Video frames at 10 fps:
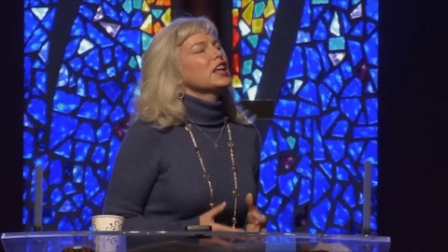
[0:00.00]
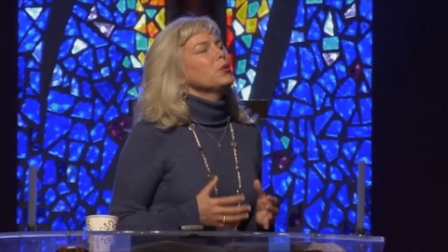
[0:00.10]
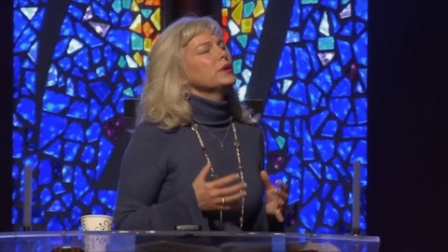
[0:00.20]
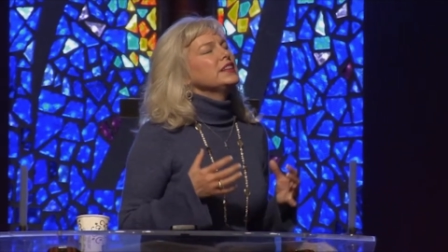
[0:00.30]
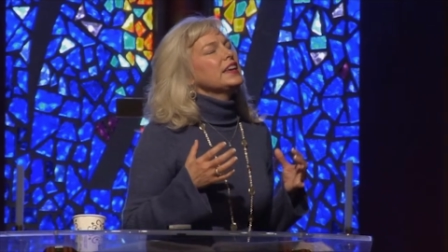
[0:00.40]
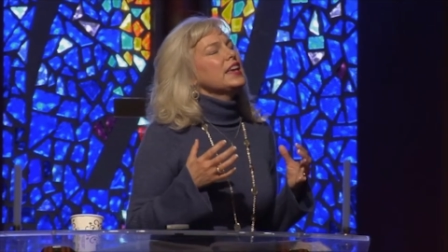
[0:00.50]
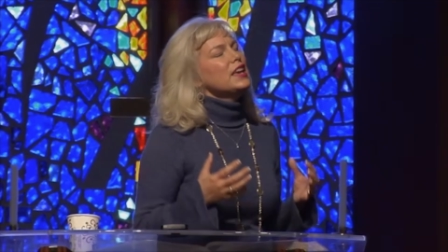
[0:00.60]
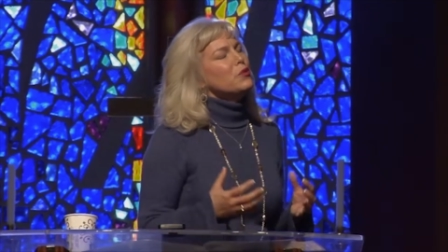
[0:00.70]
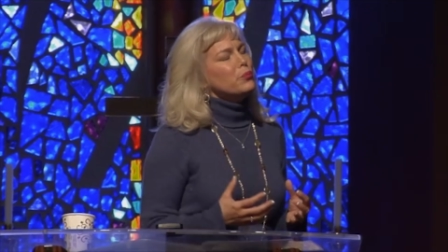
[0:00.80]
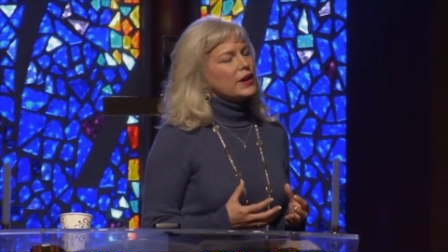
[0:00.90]
he would
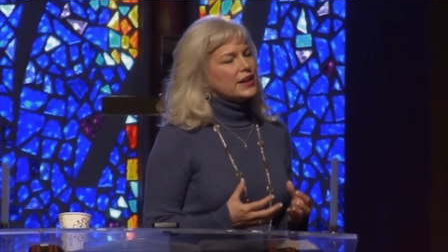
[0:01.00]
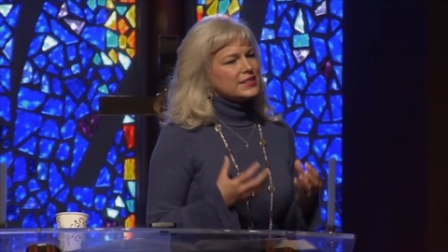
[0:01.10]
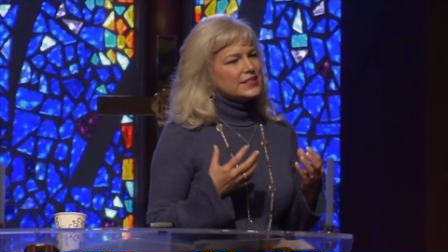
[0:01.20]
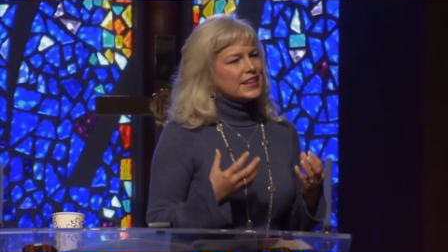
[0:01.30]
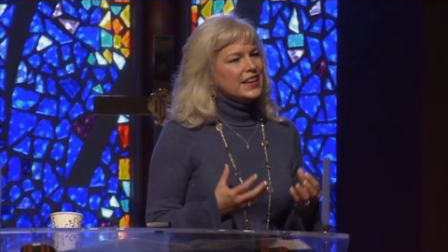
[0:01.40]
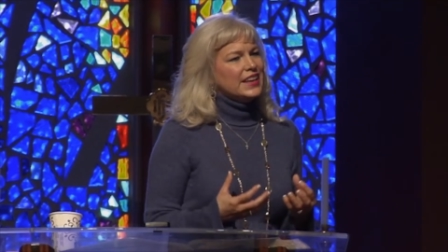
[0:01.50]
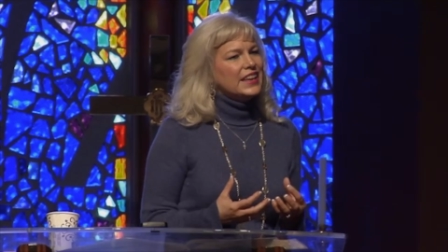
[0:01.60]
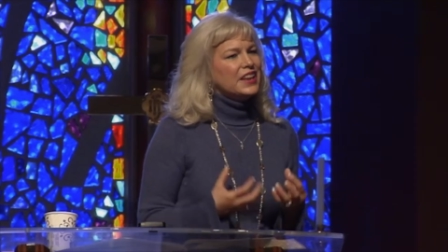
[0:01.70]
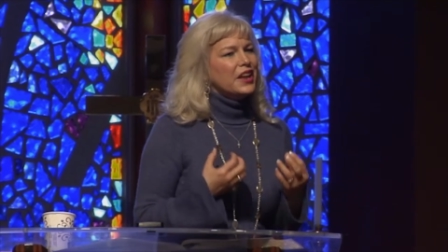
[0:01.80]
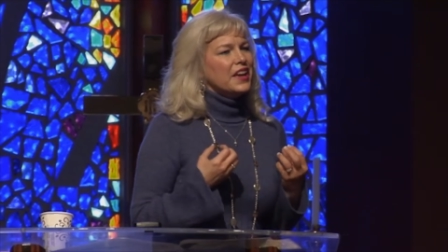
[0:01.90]
keep us
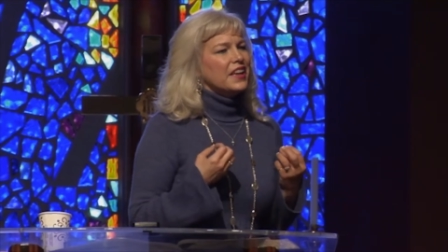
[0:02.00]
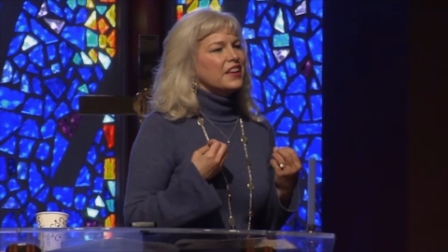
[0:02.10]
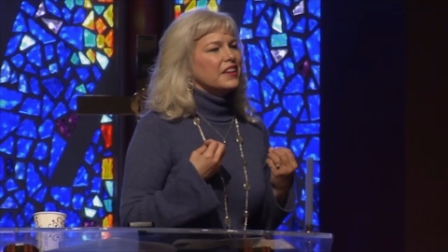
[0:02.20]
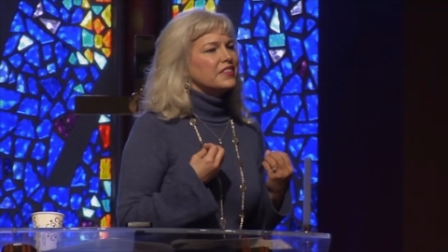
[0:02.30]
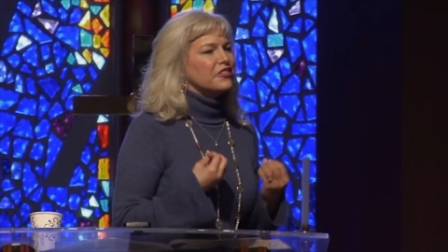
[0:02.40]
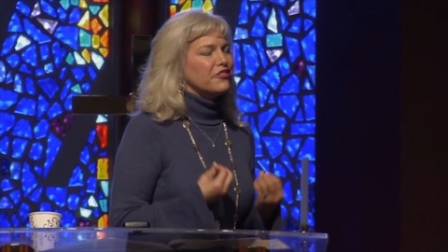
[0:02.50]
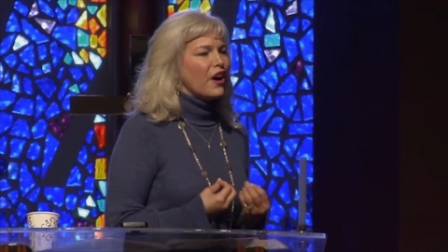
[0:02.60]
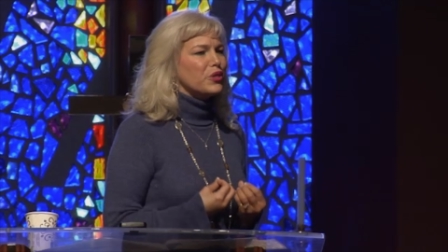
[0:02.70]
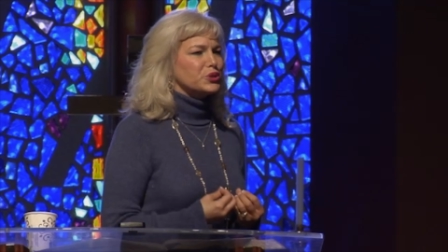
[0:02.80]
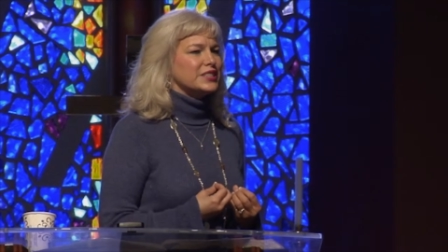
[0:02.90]
in the
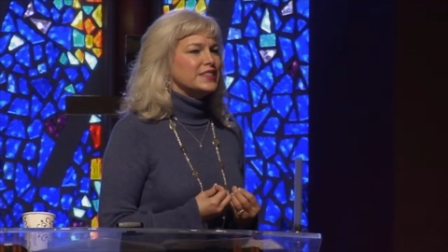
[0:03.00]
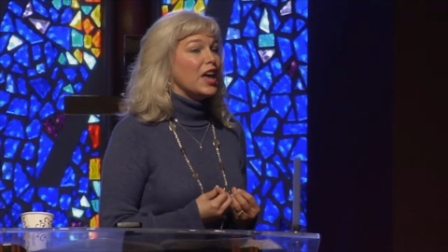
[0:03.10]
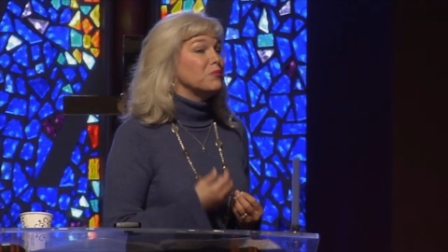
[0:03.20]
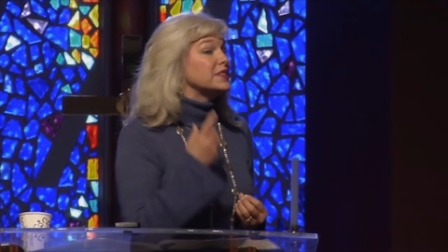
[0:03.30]
Father's name, the